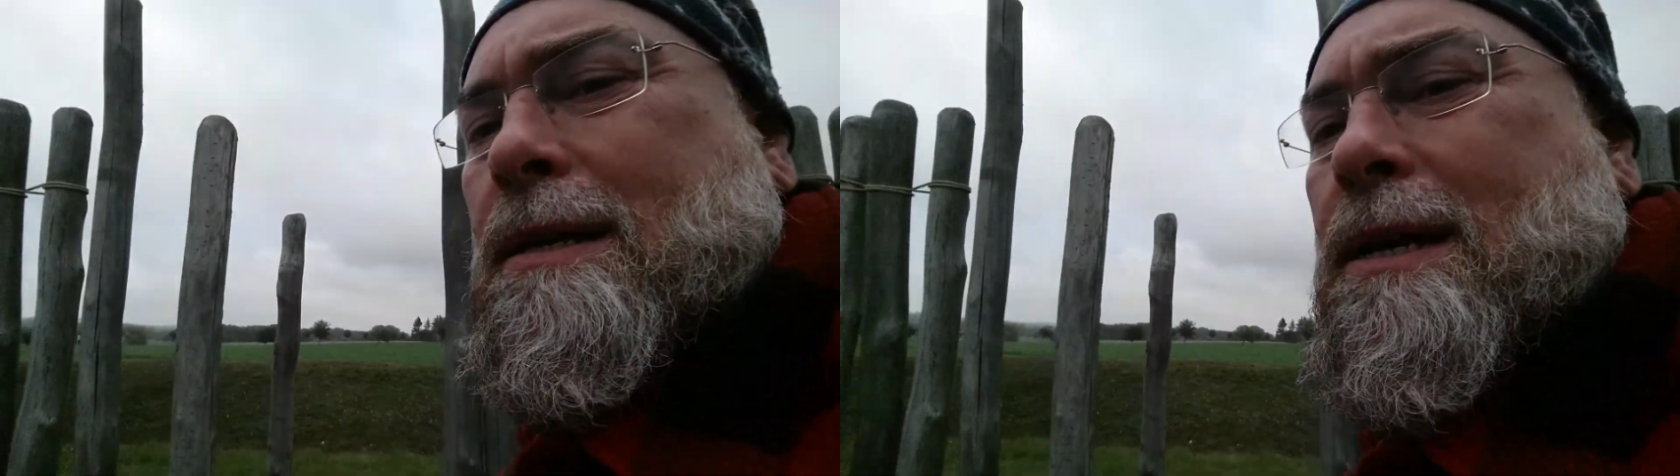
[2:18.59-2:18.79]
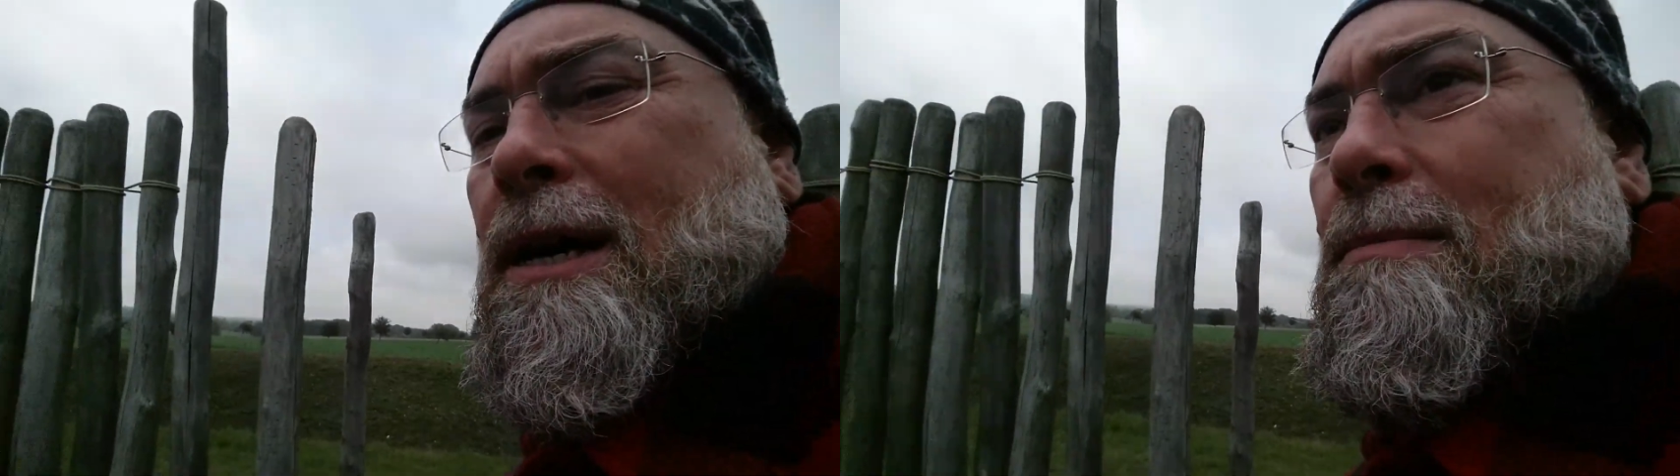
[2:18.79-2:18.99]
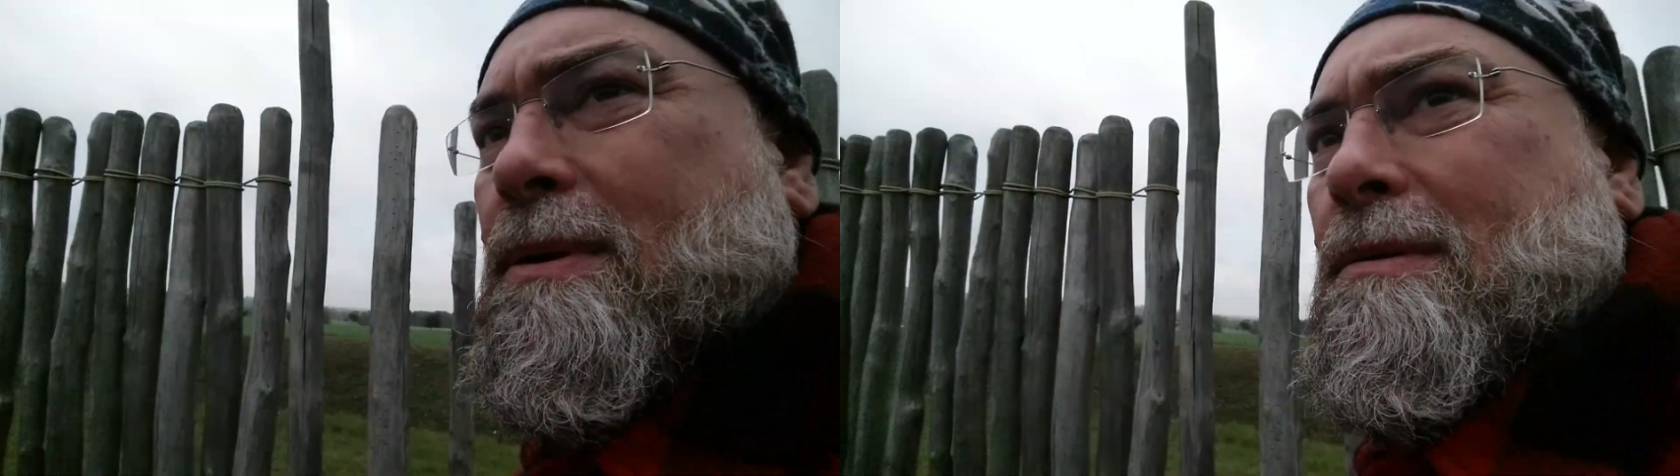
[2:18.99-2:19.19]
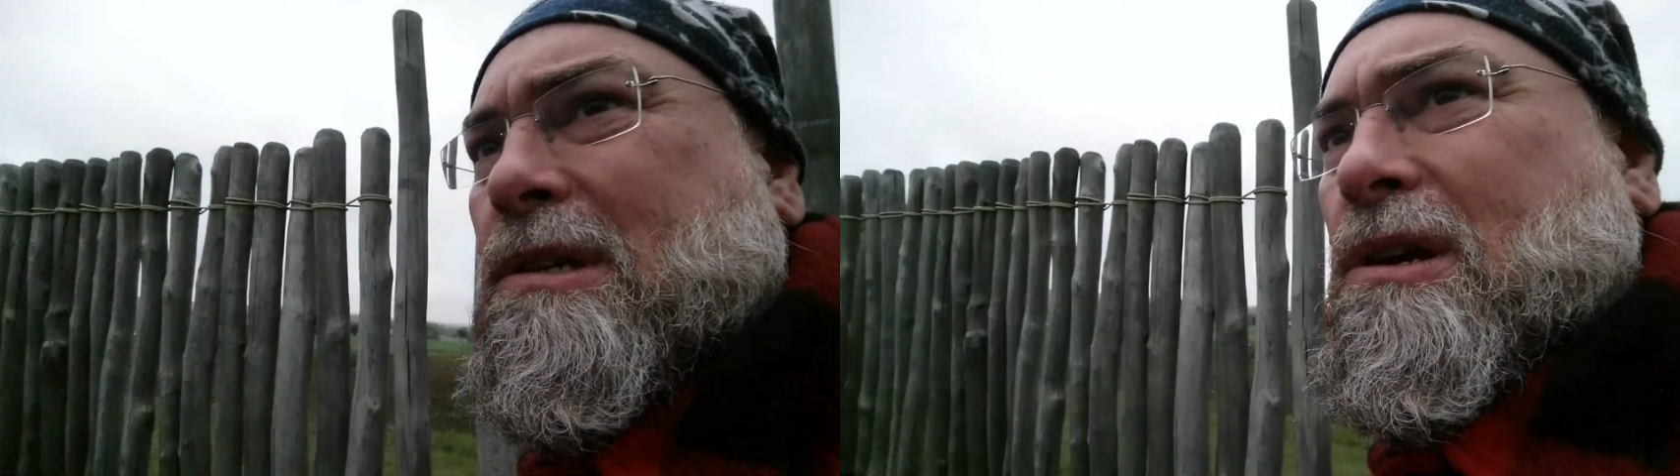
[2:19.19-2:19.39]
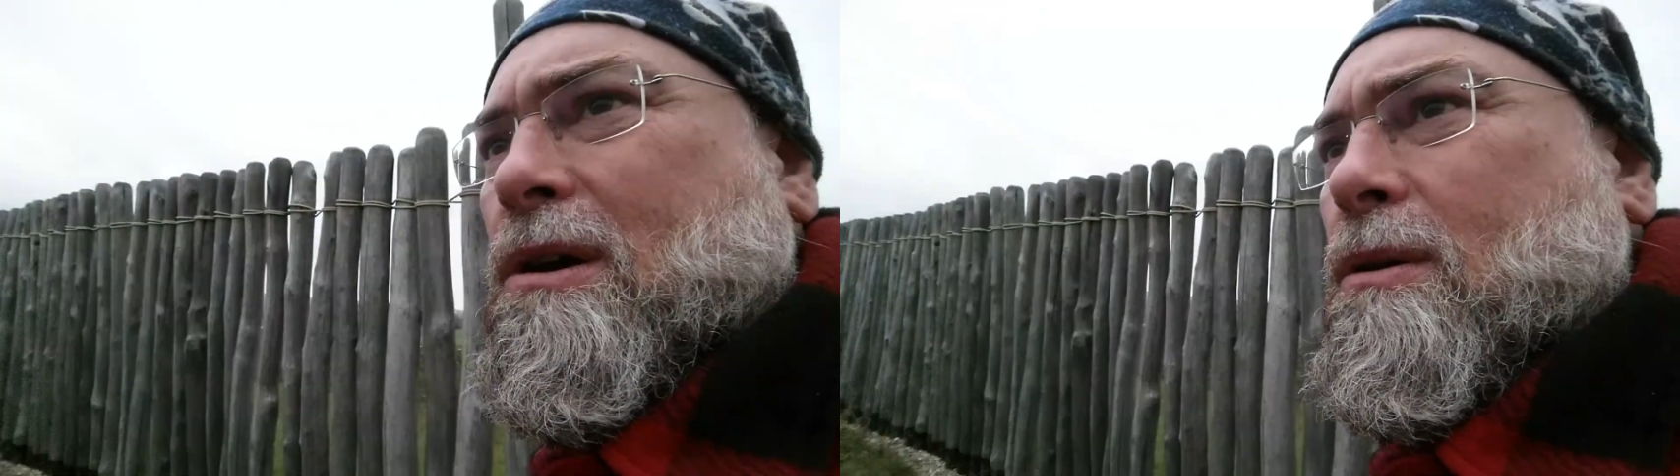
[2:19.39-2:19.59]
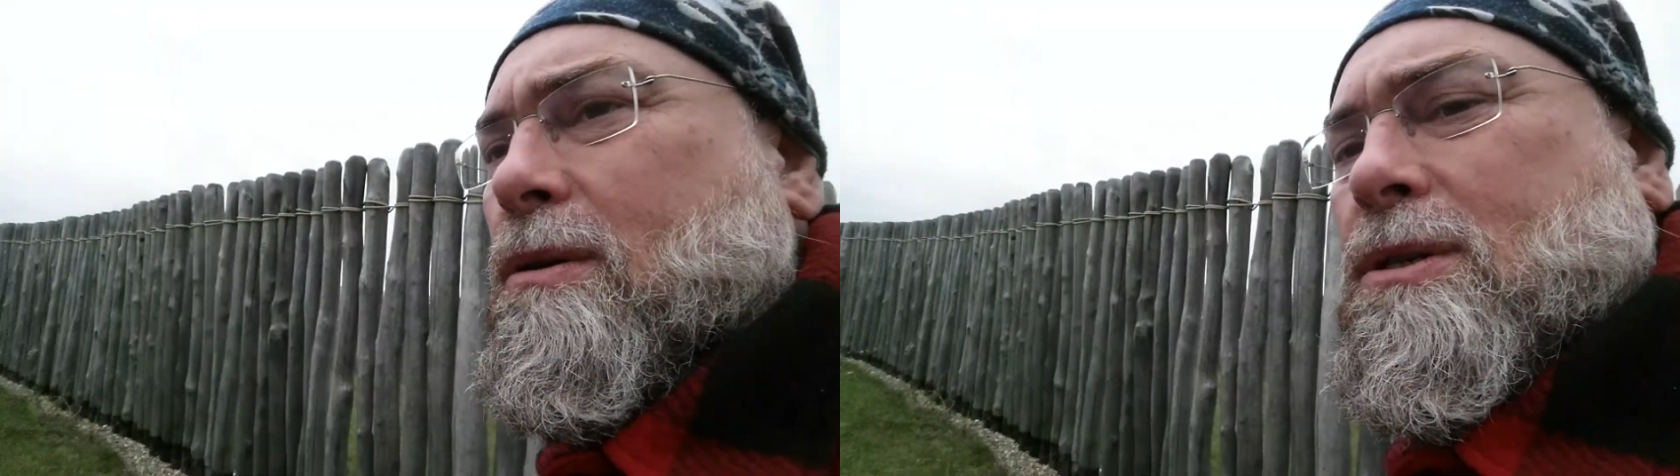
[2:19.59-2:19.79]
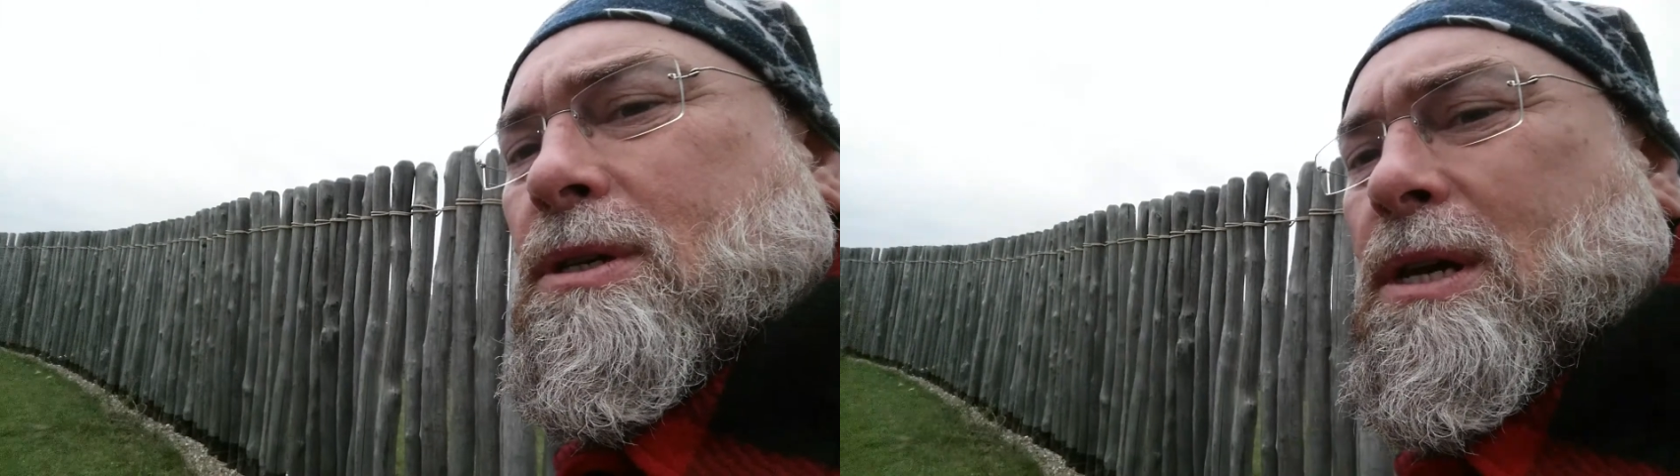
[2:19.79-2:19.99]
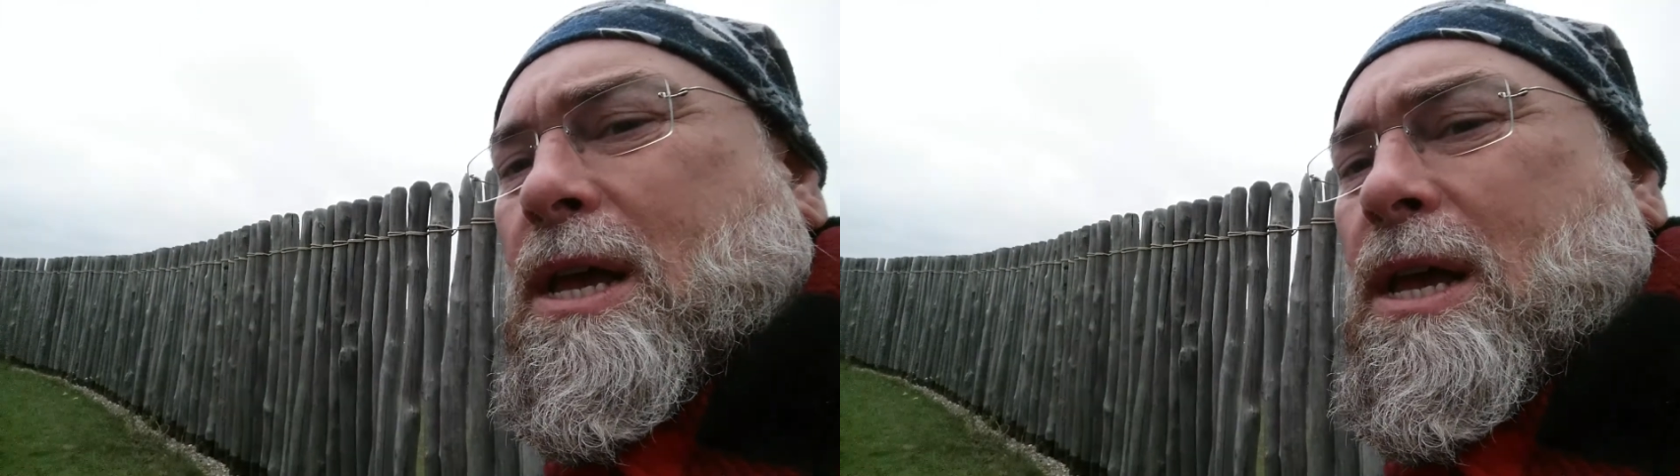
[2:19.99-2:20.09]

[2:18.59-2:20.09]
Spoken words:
type circles